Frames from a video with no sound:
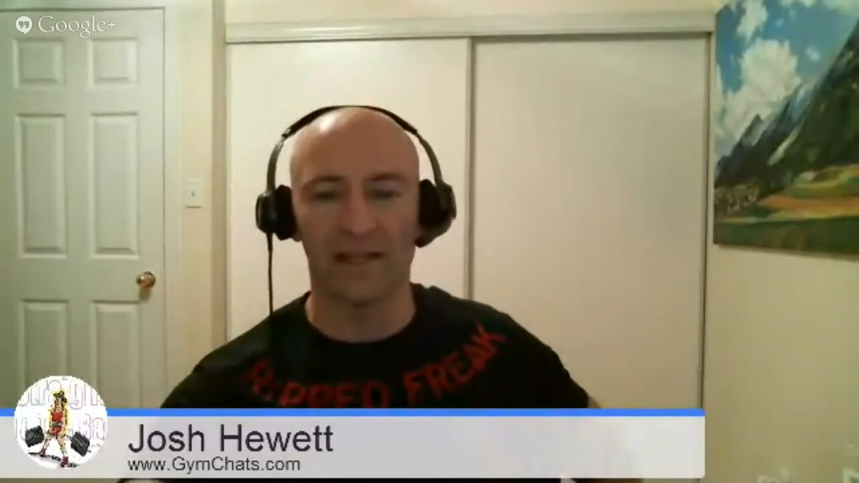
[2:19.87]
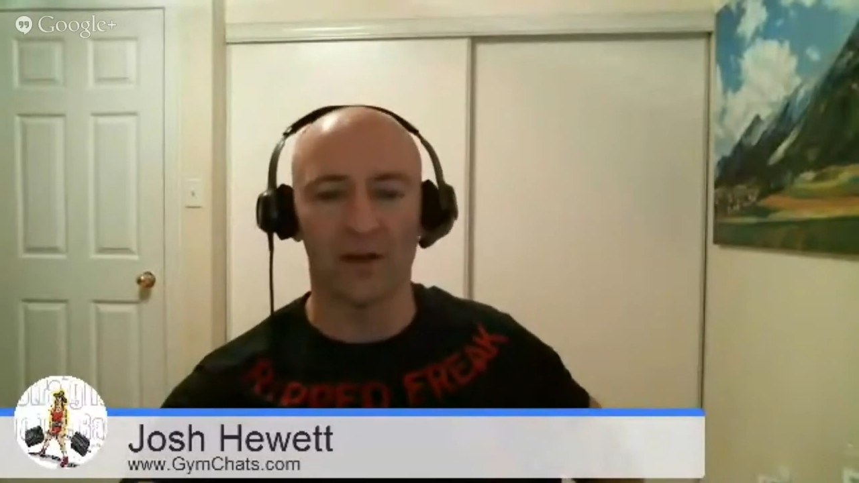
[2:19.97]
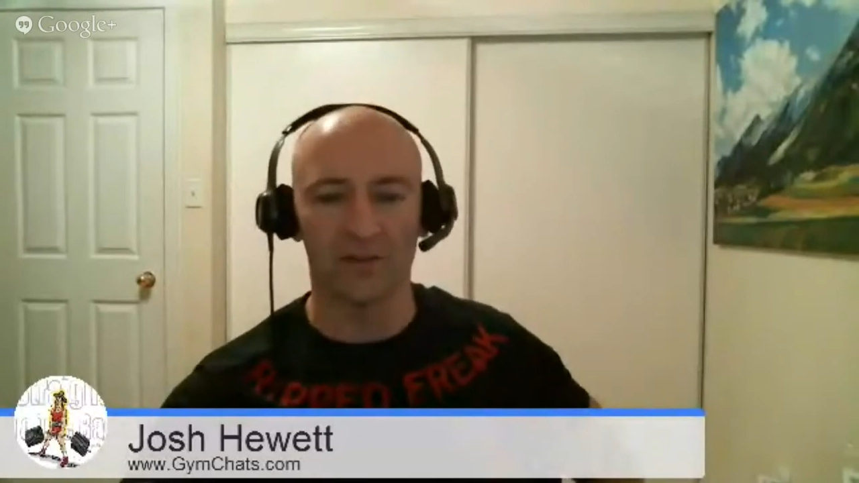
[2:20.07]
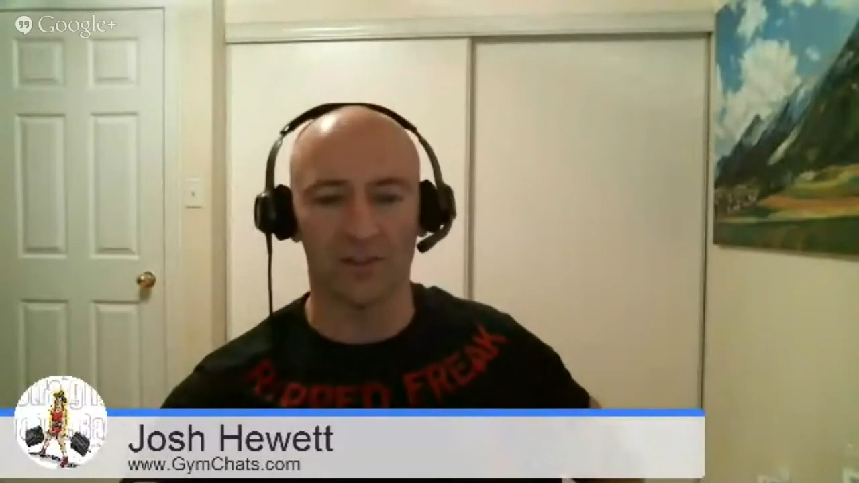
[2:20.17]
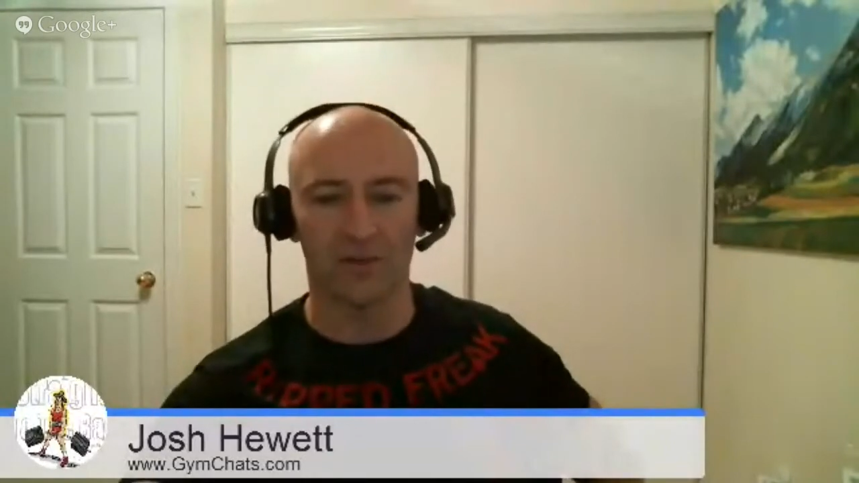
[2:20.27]
now
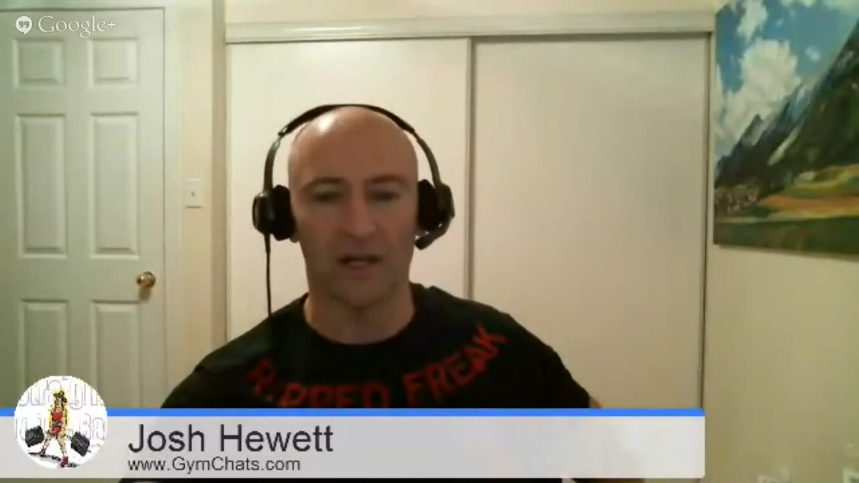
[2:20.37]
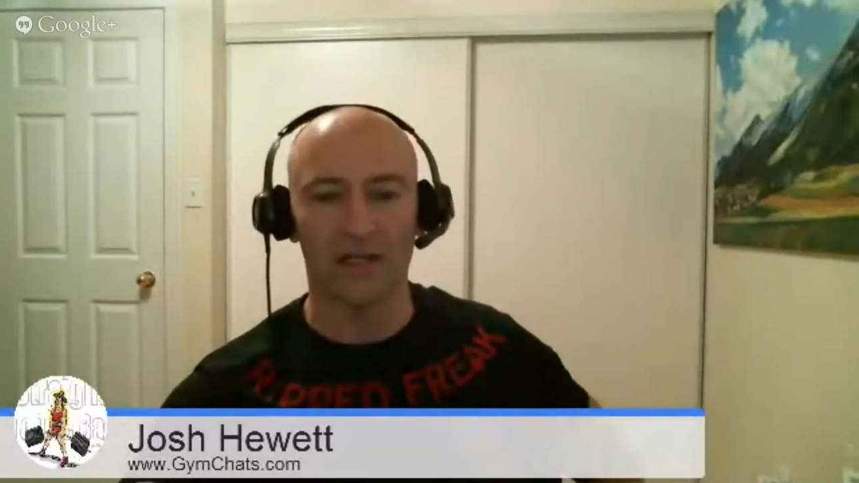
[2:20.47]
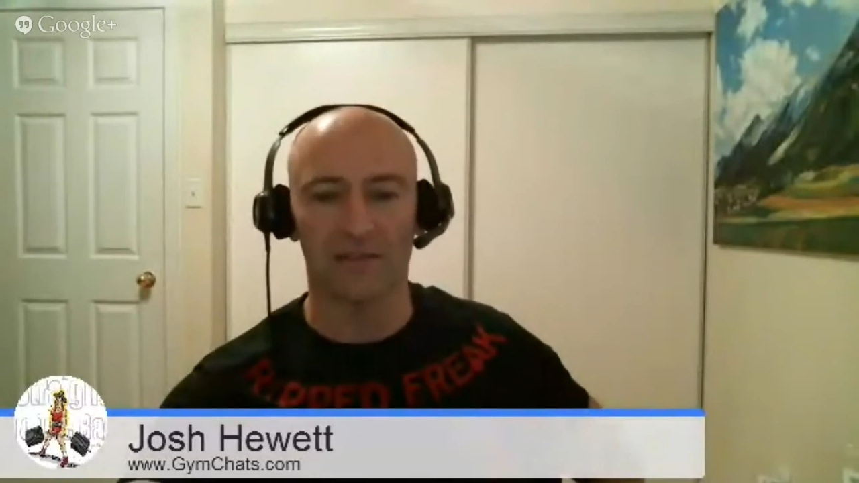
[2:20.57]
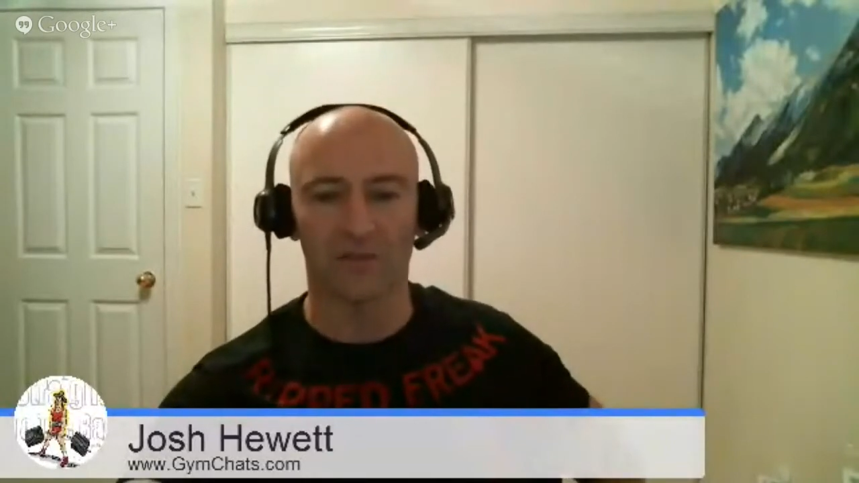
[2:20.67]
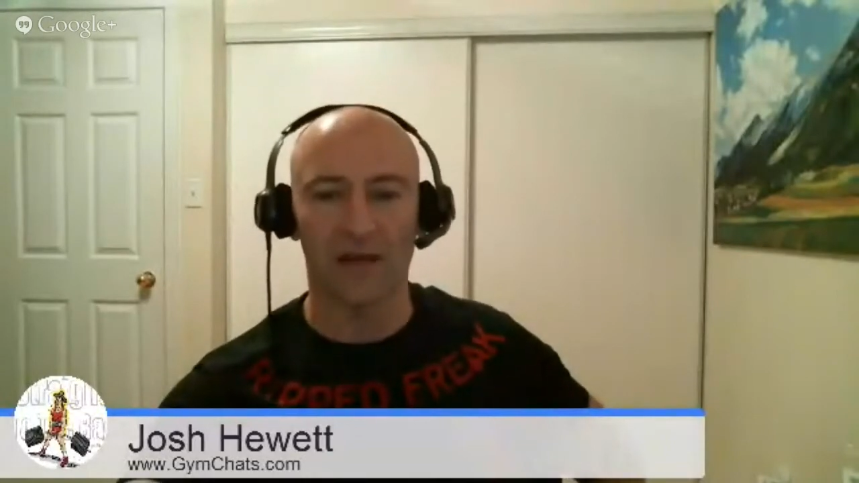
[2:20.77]
and just do
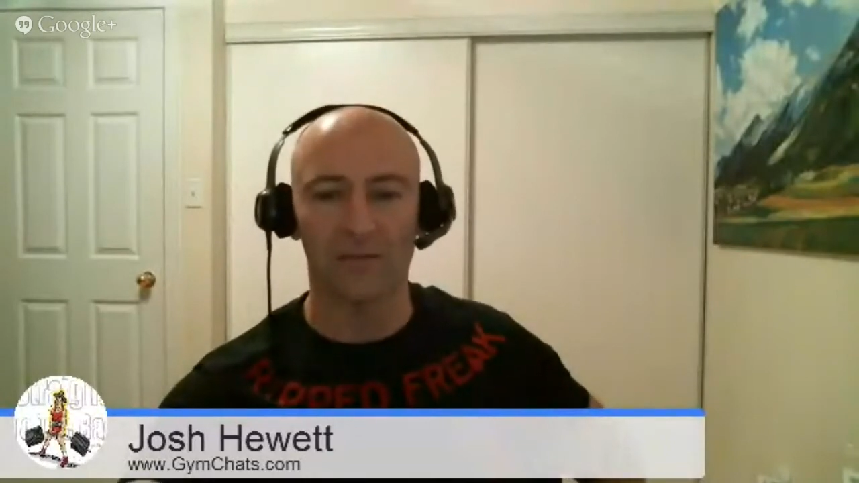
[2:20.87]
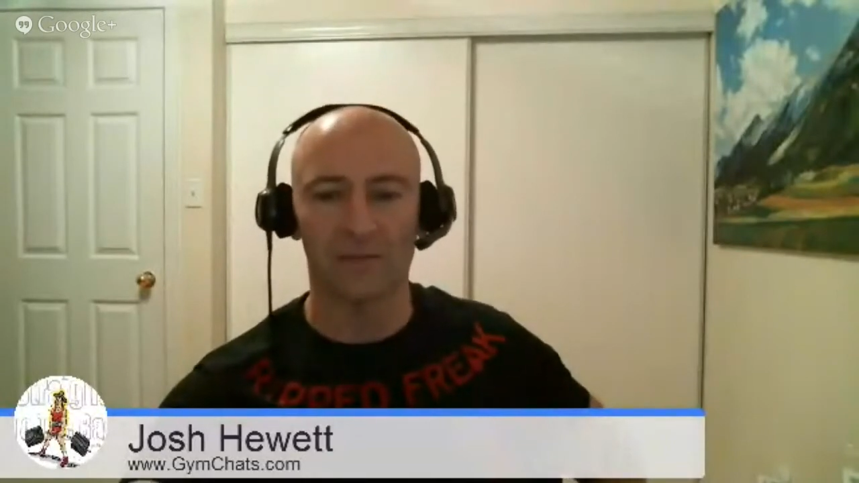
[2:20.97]
lots of reps